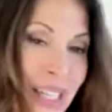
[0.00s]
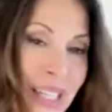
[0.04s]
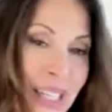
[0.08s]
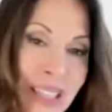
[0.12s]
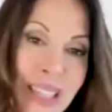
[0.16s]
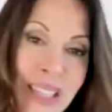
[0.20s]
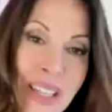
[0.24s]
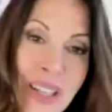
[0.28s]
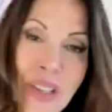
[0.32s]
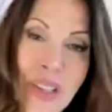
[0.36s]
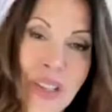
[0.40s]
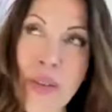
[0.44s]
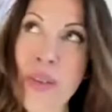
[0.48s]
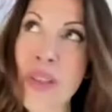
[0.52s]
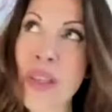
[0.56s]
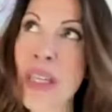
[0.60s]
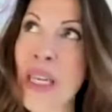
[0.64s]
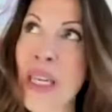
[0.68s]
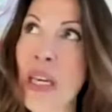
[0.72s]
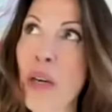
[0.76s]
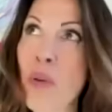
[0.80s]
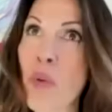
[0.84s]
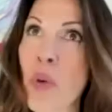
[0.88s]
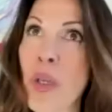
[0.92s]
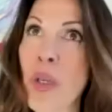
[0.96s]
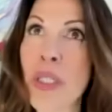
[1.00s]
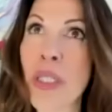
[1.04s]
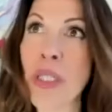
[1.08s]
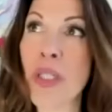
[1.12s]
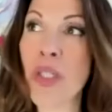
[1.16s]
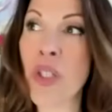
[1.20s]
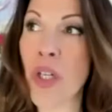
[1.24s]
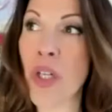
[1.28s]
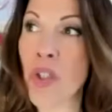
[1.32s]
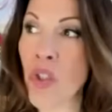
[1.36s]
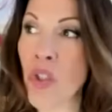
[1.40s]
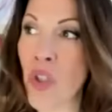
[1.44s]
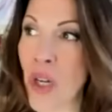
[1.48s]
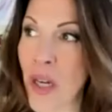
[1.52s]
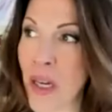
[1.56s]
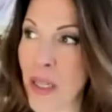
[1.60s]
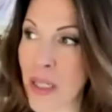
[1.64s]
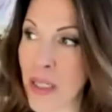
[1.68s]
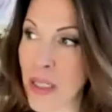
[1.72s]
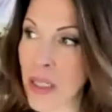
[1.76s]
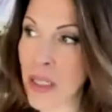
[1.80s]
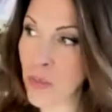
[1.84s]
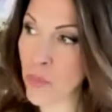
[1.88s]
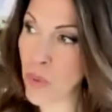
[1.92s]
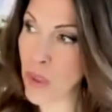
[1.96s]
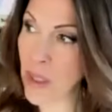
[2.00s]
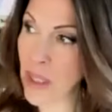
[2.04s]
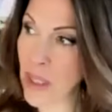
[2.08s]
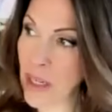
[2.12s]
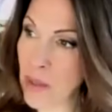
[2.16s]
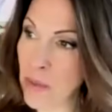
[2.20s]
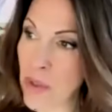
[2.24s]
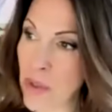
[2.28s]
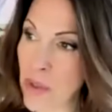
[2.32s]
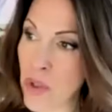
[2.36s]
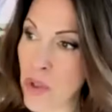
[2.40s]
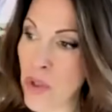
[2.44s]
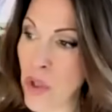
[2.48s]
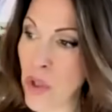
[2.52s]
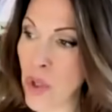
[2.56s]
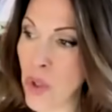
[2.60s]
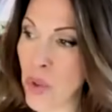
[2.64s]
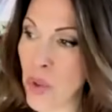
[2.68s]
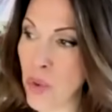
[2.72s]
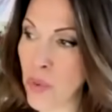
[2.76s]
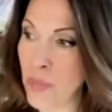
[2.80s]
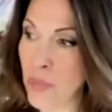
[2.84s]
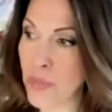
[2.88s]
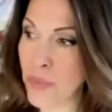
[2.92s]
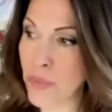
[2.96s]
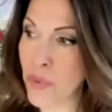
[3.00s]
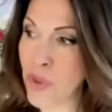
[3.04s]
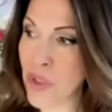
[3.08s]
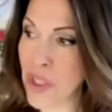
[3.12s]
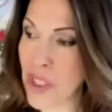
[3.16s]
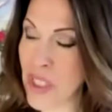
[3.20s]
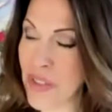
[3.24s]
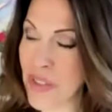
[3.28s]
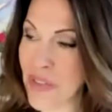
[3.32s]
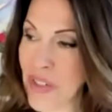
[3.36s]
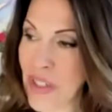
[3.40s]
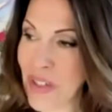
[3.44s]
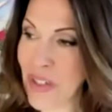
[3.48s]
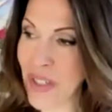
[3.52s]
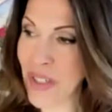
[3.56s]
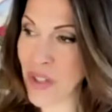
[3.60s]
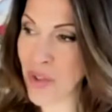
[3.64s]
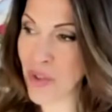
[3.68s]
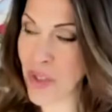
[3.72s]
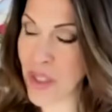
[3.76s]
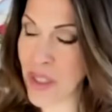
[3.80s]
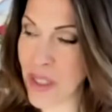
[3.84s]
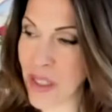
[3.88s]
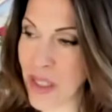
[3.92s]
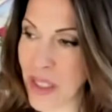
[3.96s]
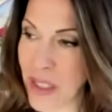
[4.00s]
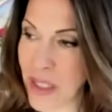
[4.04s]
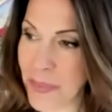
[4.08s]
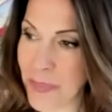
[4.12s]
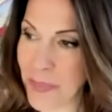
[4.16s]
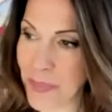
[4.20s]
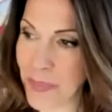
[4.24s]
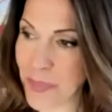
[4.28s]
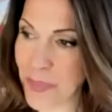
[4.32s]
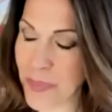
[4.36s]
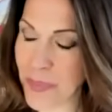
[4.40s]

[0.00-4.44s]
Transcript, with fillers: The other thing I want to touch on in what I was shown, which is very interesting,